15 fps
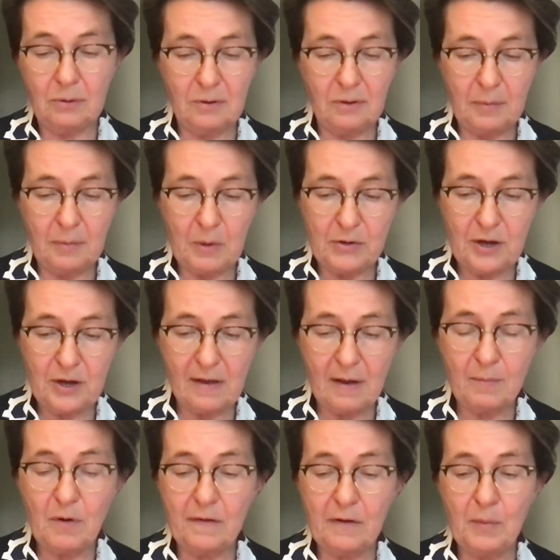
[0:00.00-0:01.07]
for
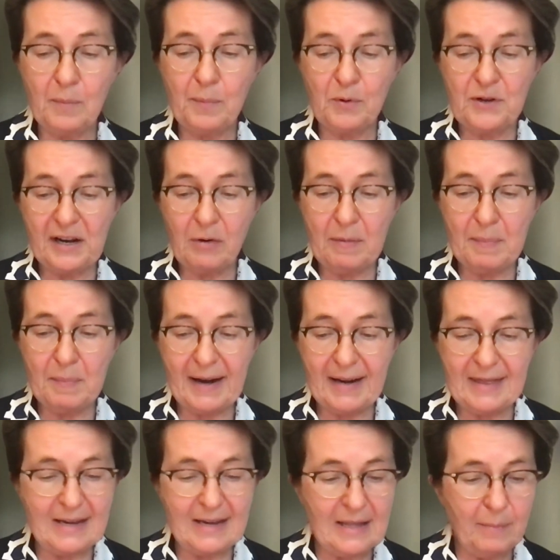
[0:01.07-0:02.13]
Krakow and Kielce,
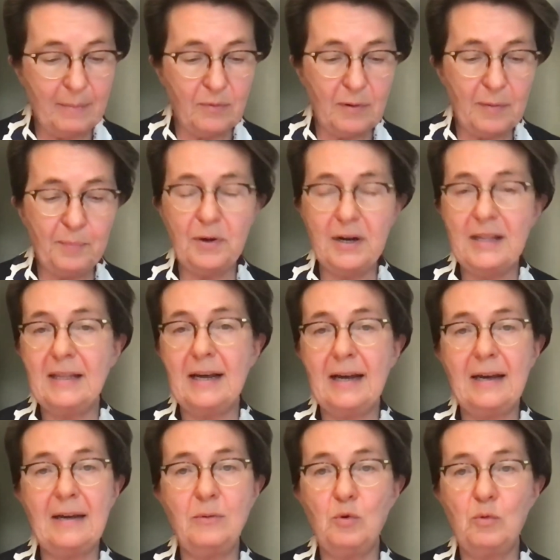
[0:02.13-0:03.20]
that in the 18th
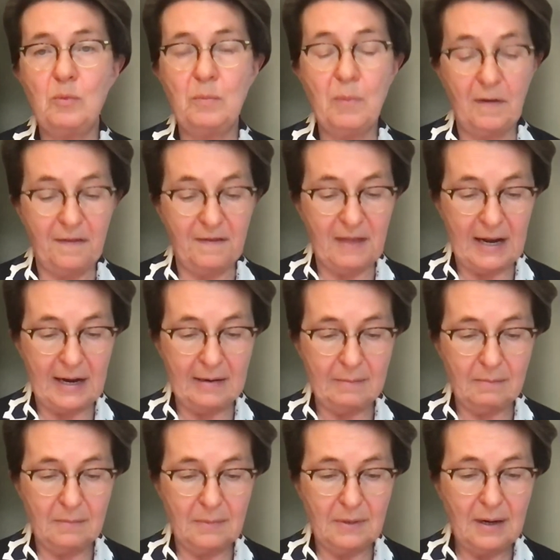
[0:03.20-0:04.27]
century,
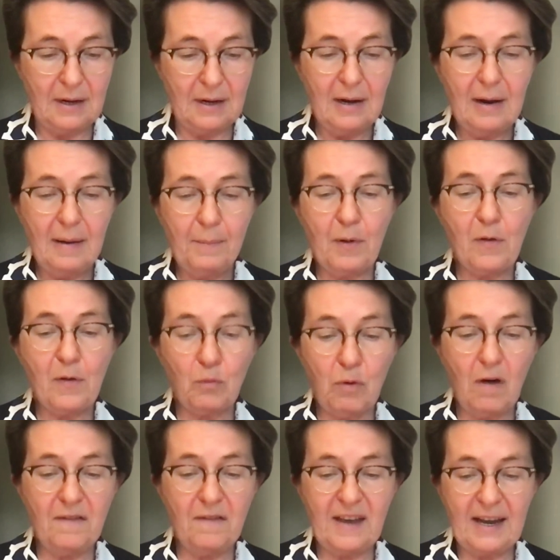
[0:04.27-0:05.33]
political
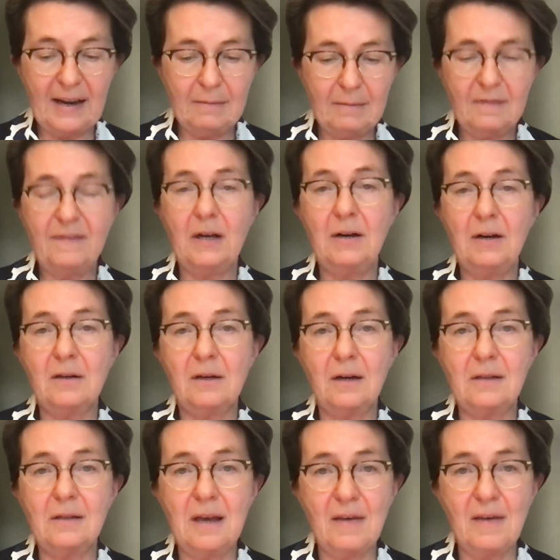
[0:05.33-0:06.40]
divides were
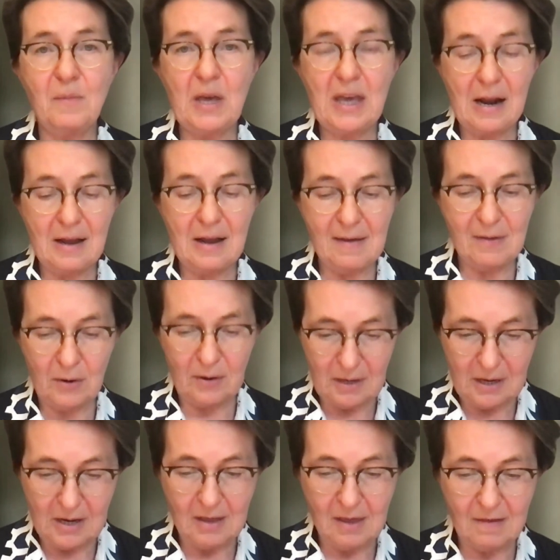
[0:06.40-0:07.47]
very,
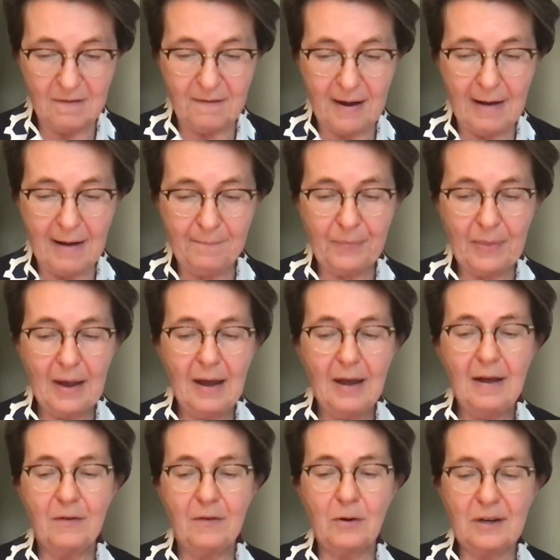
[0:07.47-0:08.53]
they weren't
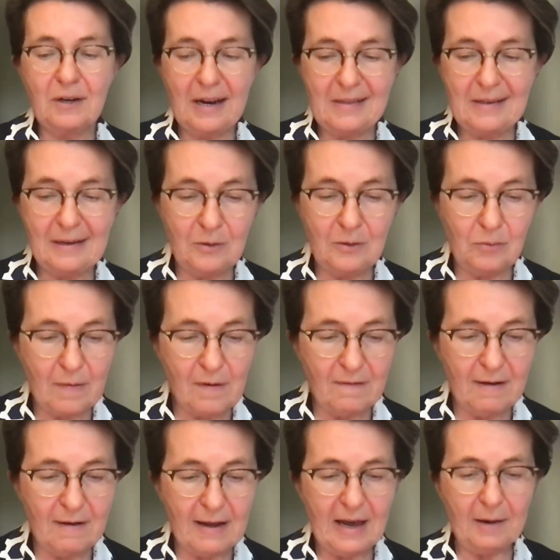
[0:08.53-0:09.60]
really fixed,
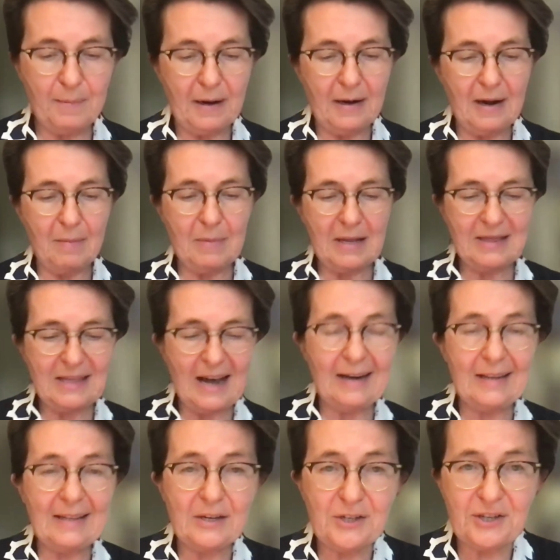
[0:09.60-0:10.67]
that they
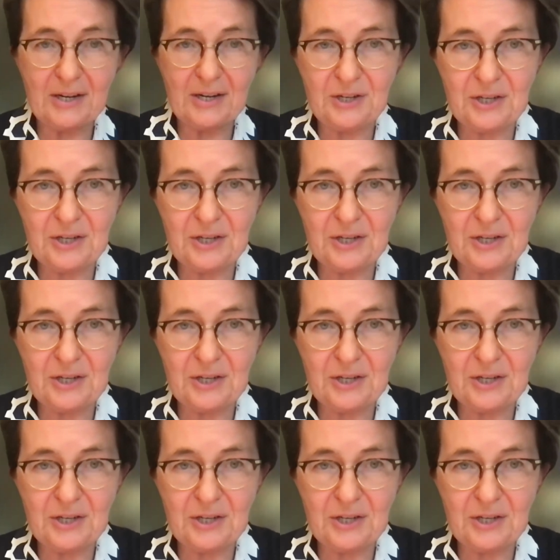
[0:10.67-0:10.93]
were